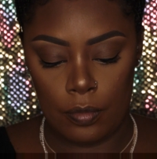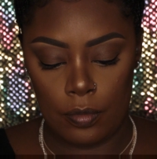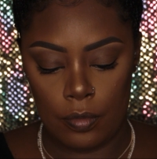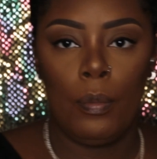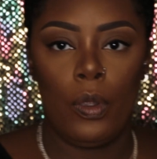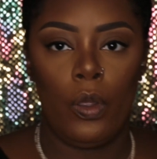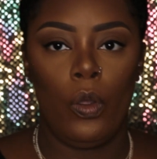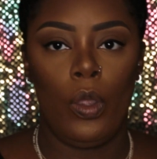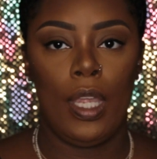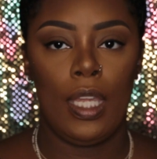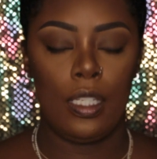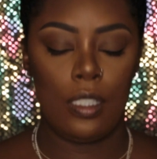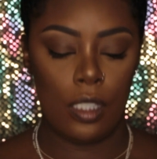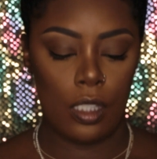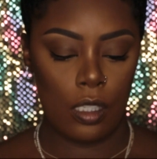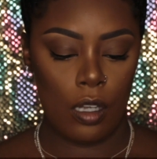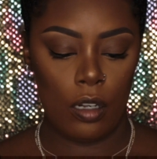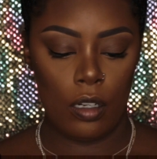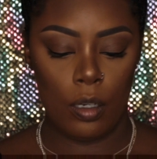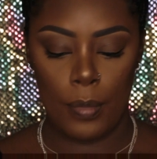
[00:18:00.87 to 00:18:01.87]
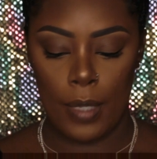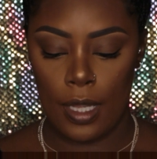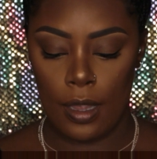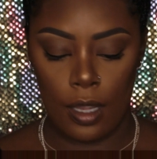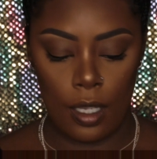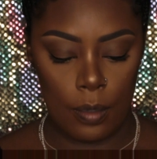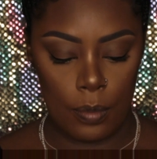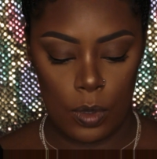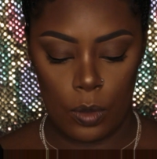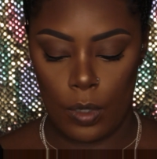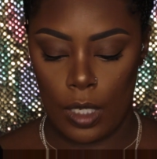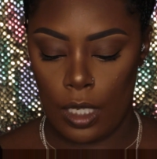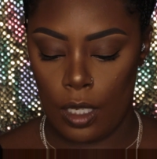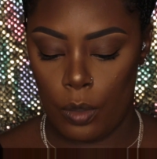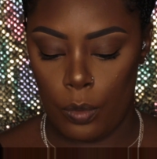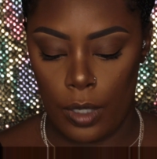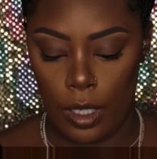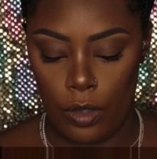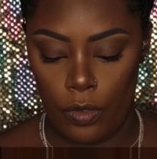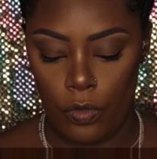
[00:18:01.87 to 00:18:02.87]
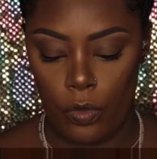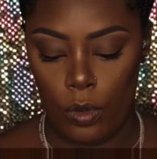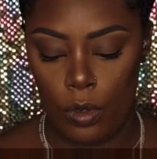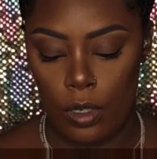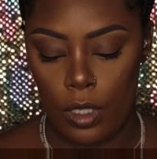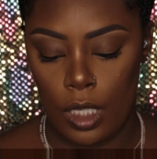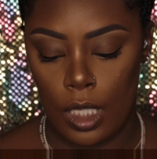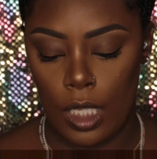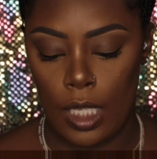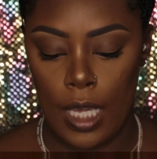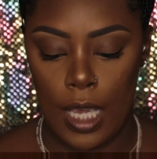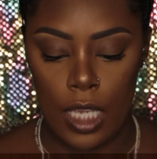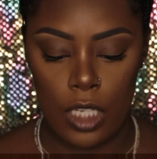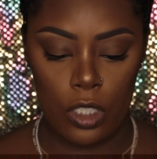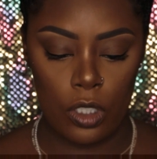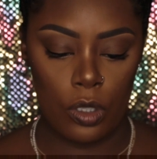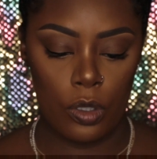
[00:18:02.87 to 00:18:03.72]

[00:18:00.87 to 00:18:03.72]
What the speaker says: I'm going to go ahead and start on my lips while I wait for the lash